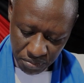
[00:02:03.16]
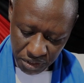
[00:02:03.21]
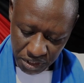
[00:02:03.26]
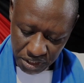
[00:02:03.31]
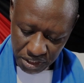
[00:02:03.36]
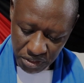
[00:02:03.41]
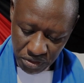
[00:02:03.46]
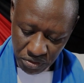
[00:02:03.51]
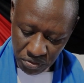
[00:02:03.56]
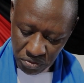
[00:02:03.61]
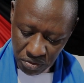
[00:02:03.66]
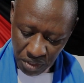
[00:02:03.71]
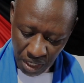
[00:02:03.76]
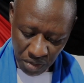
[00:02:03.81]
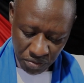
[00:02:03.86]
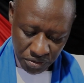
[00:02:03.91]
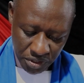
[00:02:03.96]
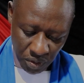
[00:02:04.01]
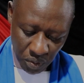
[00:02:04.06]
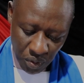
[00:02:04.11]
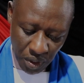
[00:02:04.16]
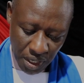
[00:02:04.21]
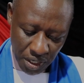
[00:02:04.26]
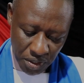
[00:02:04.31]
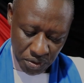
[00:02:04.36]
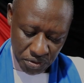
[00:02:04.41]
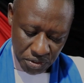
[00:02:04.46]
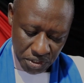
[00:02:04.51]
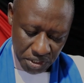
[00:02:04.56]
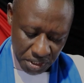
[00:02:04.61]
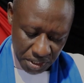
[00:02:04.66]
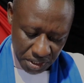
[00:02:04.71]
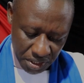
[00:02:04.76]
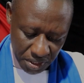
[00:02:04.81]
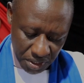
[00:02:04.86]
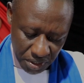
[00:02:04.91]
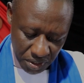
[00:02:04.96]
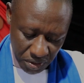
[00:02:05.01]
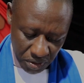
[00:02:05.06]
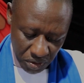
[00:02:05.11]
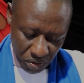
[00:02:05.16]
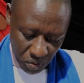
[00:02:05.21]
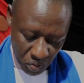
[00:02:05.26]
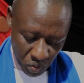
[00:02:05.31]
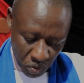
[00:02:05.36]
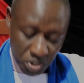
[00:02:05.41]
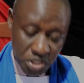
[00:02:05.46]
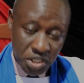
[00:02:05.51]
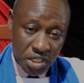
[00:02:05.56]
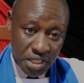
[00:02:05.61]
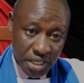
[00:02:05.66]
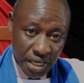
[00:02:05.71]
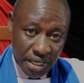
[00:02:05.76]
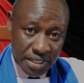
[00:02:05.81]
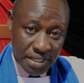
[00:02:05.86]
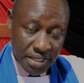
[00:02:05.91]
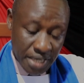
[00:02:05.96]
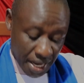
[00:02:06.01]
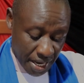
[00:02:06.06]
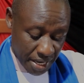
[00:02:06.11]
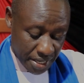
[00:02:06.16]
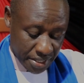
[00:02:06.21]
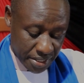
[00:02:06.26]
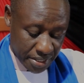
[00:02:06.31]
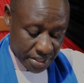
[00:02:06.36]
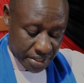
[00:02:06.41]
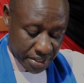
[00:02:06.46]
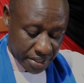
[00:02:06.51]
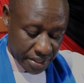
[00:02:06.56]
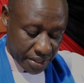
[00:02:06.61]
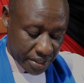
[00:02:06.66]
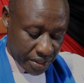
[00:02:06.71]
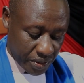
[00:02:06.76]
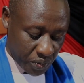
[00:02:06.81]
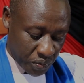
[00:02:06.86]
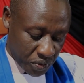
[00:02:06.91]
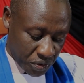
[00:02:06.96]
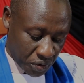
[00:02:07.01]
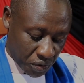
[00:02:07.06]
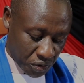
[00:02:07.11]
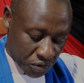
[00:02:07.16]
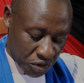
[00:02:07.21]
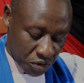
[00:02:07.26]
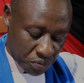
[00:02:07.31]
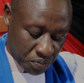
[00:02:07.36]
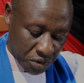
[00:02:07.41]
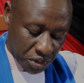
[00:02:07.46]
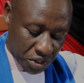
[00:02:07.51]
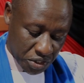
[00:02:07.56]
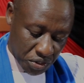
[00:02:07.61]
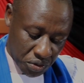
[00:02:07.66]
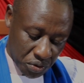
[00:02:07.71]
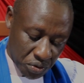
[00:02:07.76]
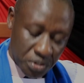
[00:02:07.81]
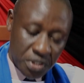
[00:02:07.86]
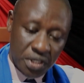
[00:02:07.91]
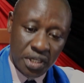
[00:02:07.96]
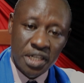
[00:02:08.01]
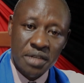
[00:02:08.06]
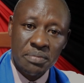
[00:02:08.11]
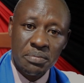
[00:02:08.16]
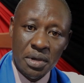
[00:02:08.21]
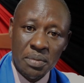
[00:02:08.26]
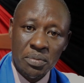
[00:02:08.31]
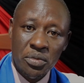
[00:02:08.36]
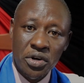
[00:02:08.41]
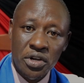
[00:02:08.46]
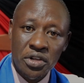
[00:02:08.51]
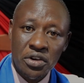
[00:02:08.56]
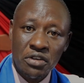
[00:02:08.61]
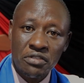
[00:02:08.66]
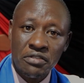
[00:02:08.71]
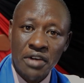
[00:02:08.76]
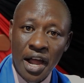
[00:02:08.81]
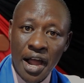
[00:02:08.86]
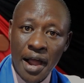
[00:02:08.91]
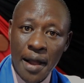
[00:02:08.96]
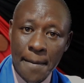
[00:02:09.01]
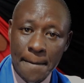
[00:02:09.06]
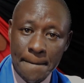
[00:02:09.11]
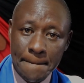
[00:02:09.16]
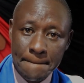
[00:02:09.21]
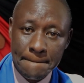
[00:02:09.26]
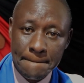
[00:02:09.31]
preached throughout the world, what she has done will also be told in memory of her."